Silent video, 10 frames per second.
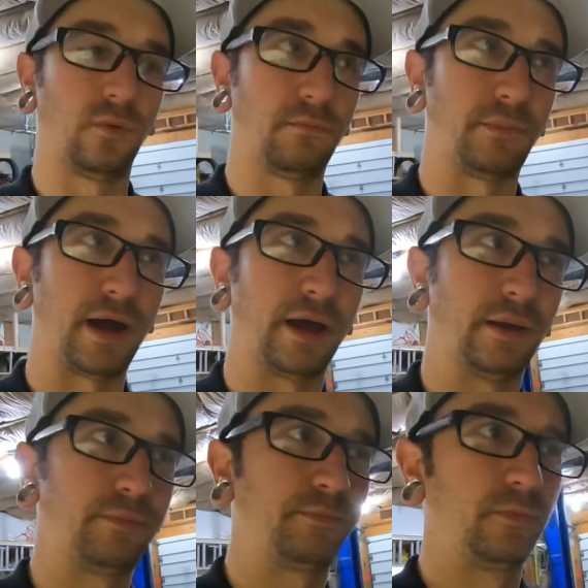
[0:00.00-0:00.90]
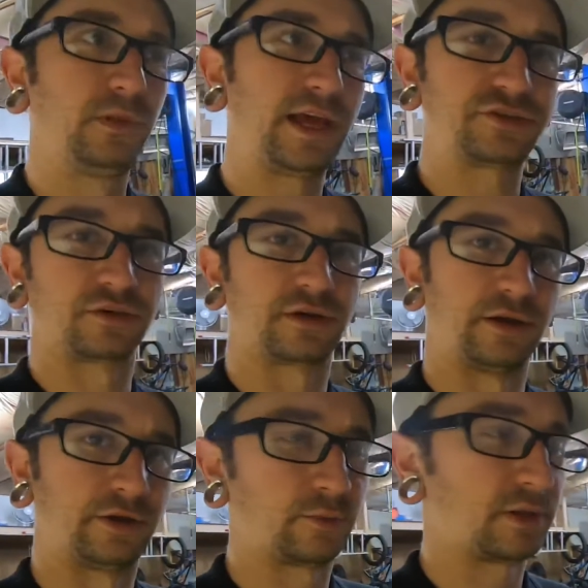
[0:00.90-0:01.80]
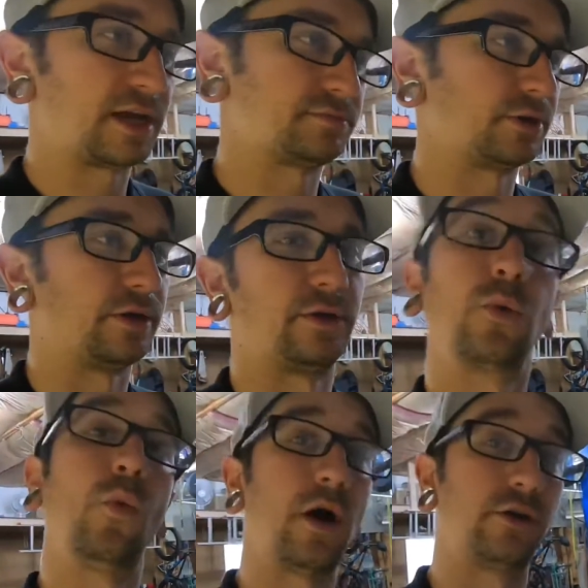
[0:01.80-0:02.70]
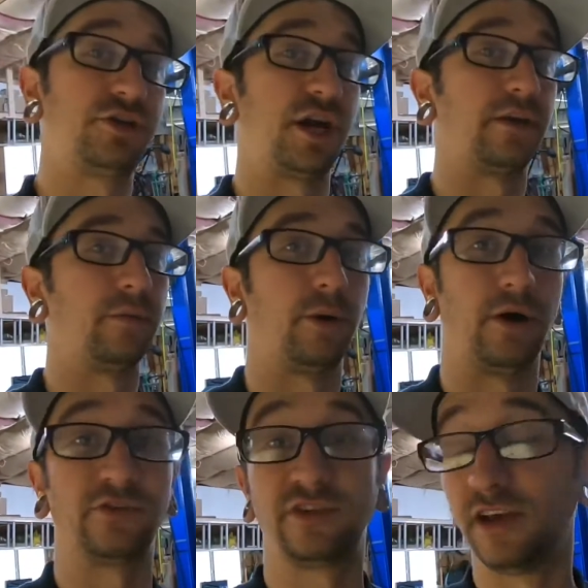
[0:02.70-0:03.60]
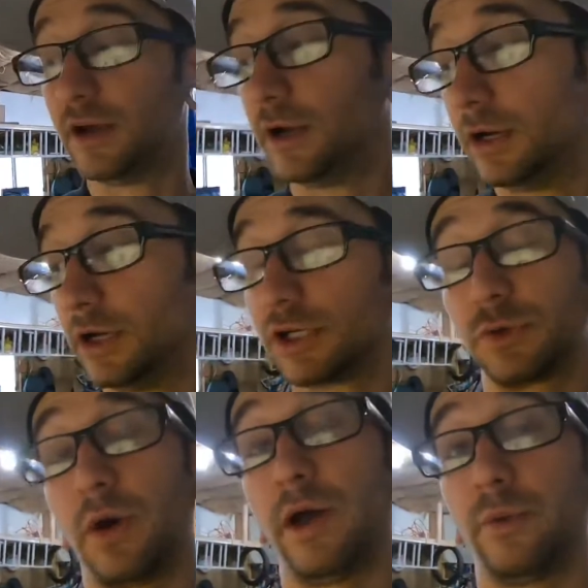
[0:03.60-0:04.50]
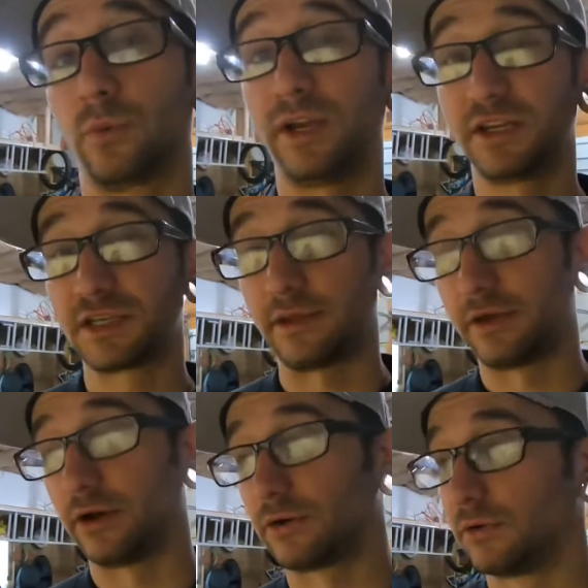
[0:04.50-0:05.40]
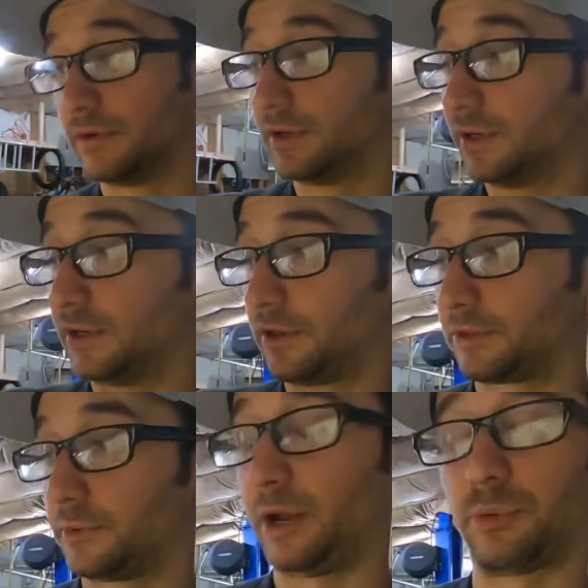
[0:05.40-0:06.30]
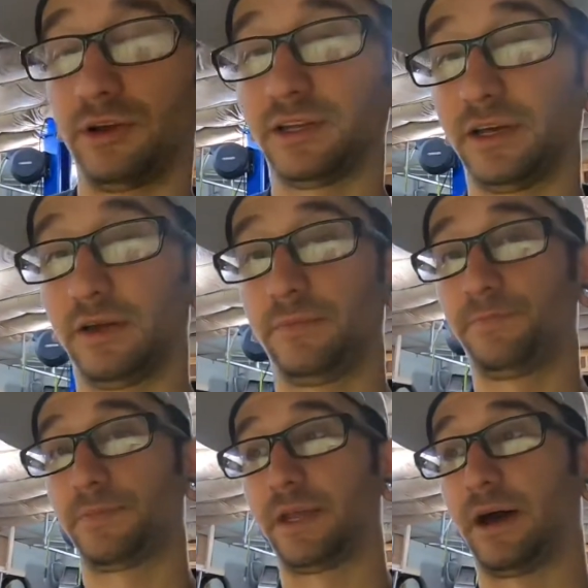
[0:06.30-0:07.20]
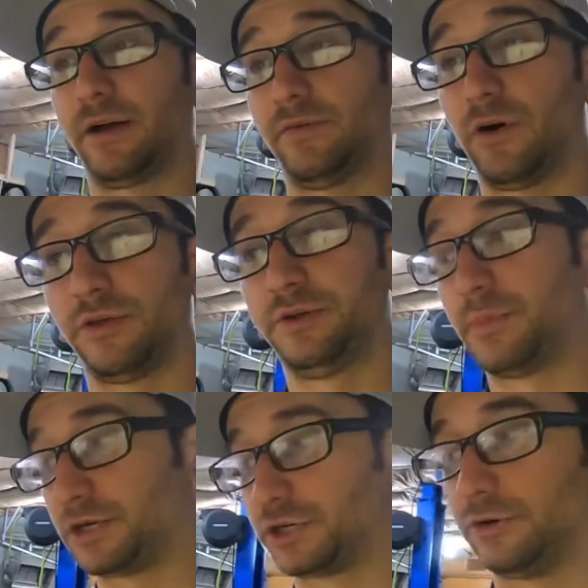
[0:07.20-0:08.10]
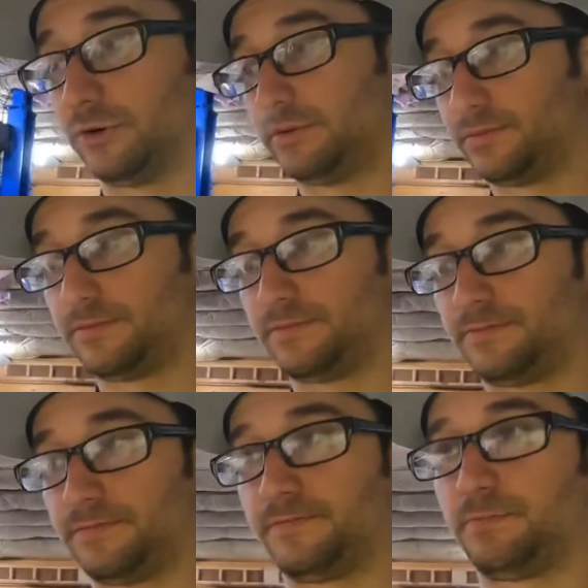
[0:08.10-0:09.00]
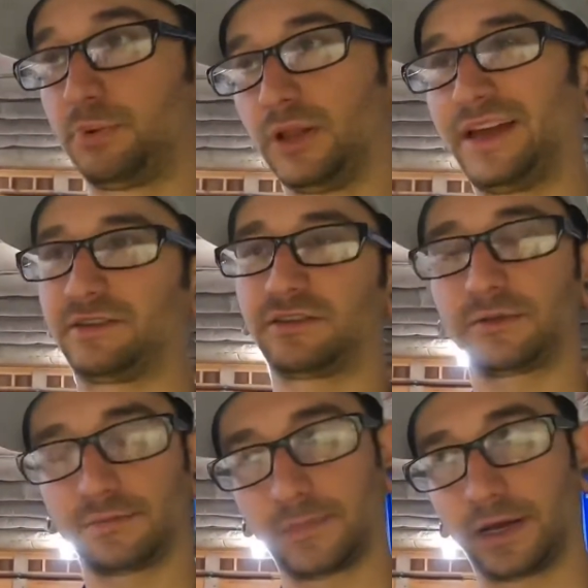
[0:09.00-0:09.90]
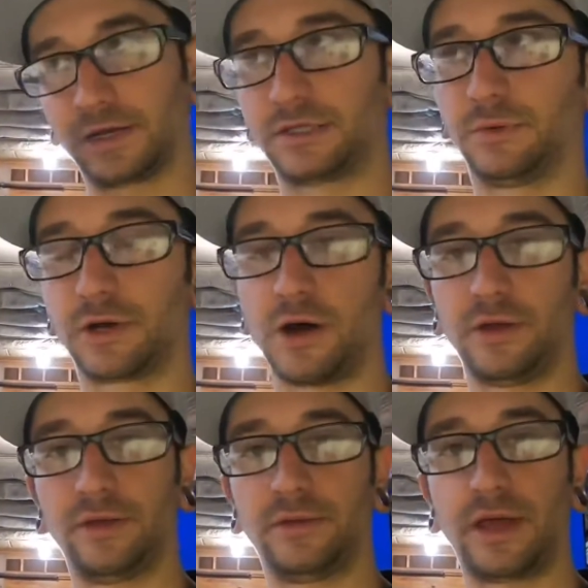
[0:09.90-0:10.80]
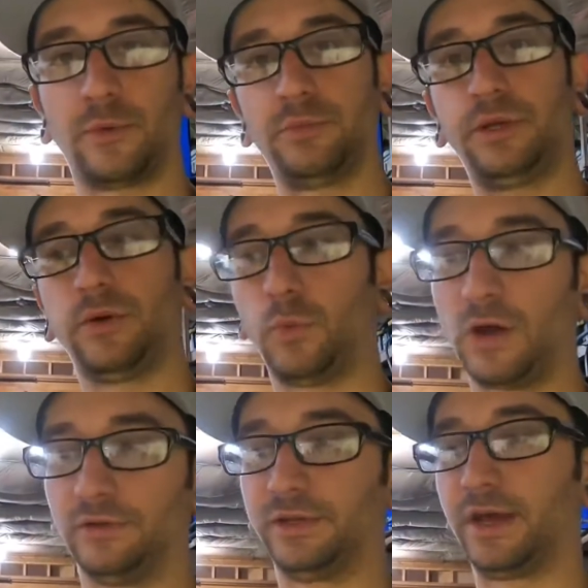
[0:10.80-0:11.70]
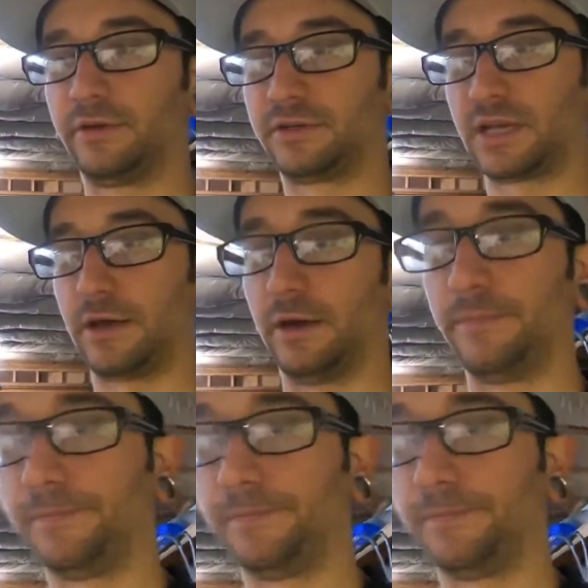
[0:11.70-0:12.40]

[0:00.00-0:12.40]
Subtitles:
by laser cutting or plasma cutting or water jetting the parts. So I redesigned the knuckle, 3D printed it out of all the dimensional plates, I guess you would call it. That would be a weld together setup.